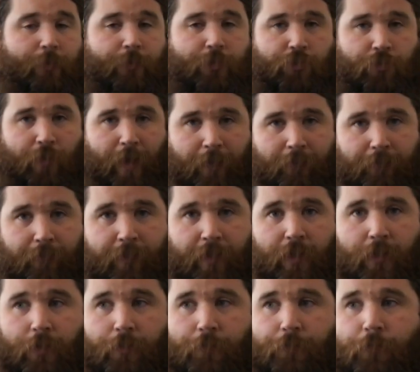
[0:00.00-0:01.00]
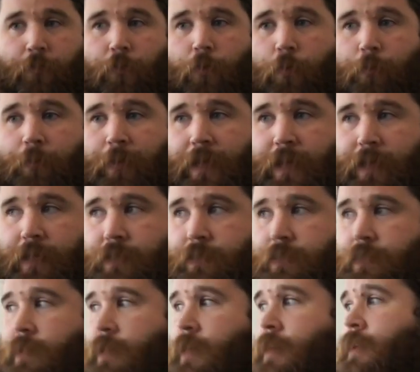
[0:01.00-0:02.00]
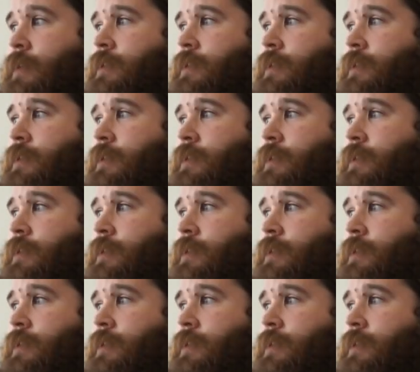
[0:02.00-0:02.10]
but try and feel the 4 beats.